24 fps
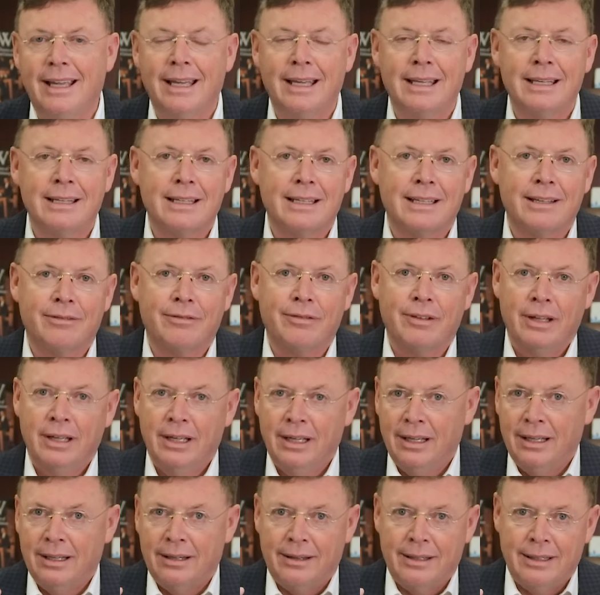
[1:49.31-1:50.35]
And if
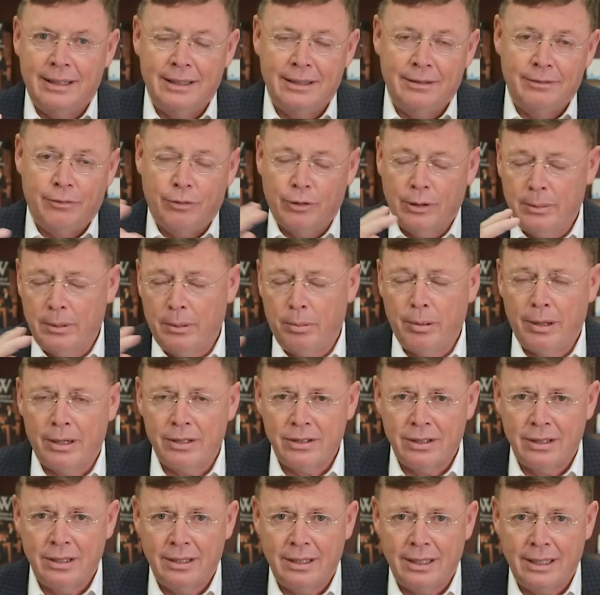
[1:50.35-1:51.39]
the former
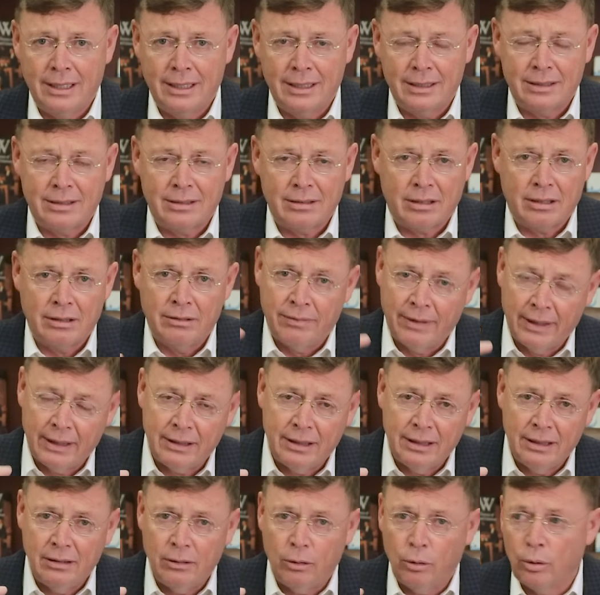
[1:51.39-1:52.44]
president is
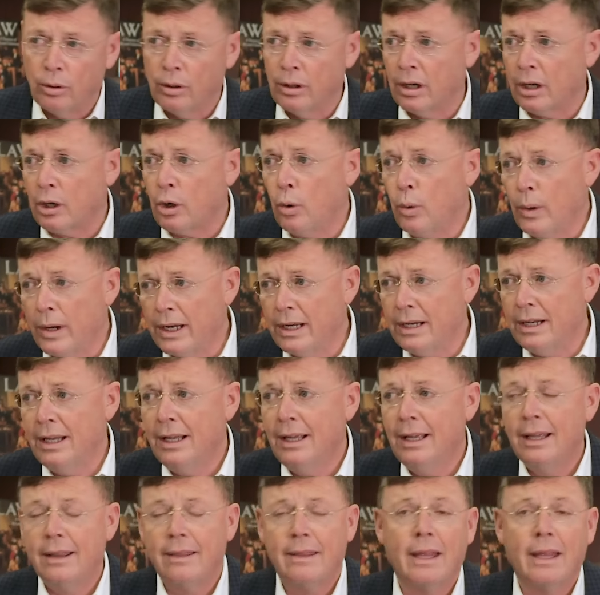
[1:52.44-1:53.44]
convicted or acquitted,